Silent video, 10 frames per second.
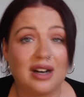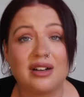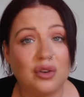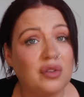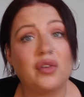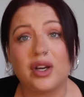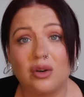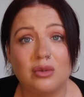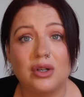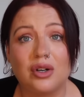had enough of it
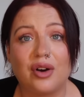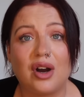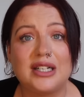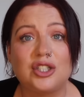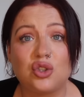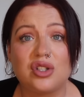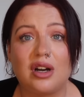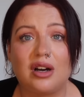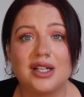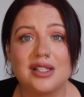all, alright, and it's just
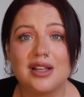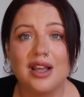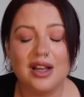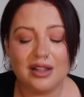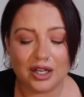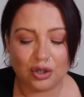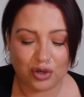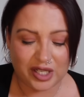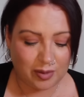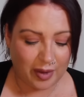nice, that
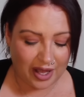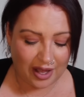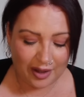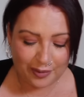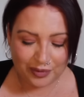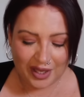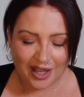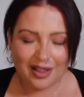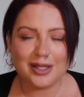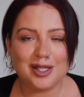crisp air,
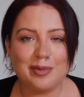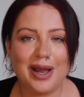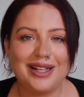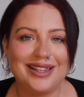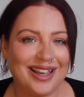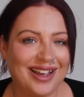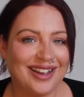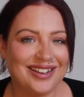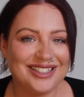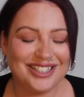that smell in the
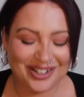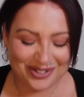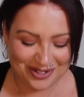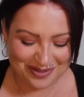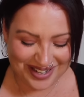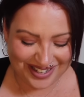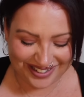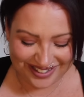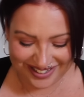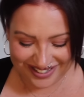air, do you know what I mean?
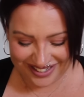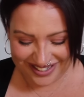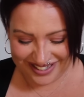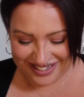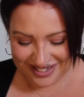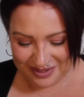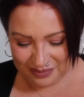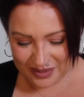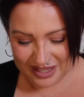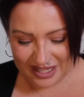
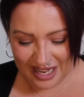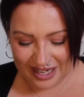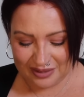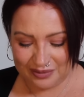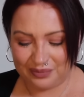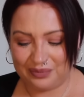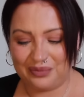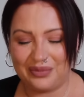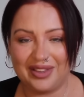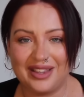And then
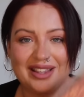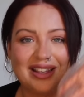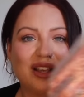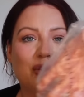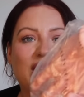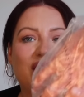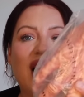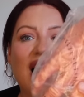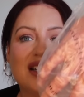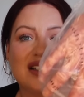we have
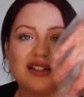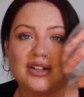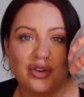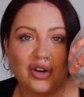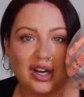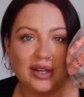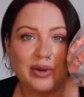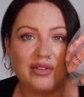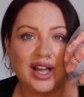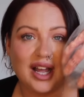a hand, alright,
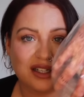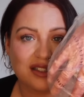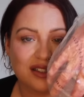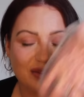we have a hand.